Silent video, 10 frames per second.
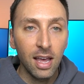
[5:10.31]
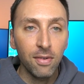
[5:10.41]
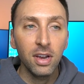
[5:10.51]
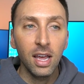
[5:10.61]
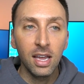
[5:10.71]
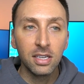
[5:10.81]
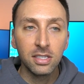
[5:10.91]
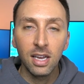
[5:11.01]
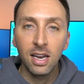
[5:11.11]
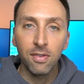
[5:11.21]
every age
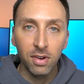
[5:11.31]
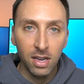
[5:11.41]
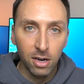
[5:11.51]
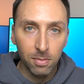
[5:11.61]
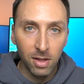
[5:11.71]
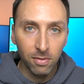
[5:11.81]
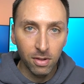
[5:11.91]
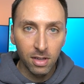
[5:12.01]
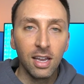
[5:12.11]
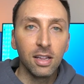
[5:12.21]
and every income
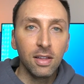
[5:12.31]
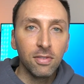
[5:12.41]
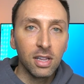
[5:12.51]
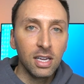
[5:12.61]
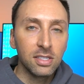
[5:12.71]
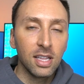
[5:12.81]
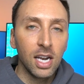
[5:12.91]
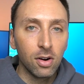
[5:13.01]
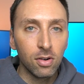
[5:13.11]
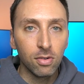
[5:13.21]
level. And I'll leave a link to that
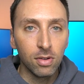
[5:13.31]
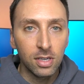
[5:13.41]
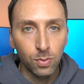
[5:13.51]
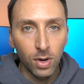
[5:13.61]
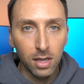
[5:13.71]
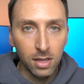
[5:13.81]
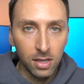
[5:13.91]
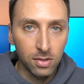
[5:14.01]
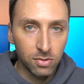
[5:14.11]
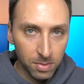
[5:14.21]
article as well in
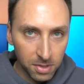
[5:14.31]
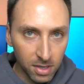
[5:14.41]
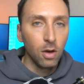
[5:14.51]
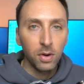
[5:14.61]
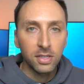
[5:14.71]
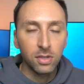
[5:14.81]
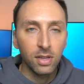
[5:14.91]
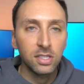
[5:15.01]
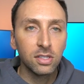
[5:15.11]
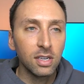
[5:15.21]
the description. Okay, so
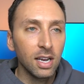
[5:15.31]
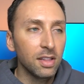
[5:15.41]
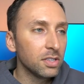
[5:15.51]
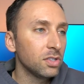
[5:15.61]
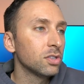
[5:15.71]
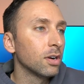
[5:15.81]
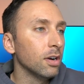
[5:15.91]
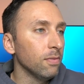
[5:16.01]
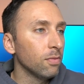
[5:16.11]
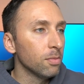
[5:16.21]
let's look at this
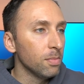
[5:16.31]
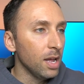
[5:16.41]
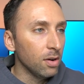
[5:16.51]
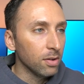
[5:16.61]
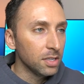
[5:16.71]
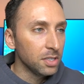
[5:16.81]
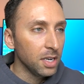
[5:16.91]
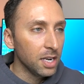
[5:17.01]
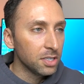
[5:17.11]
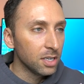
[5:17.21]
chart for medical
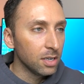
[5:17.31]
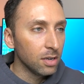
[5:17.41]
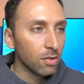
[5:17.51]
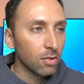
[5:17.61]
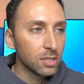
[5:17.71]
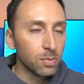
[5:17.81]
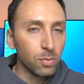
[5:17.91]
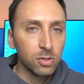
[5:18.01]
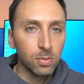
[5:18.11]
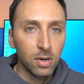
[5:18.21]
education across
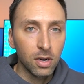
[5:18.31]
multiple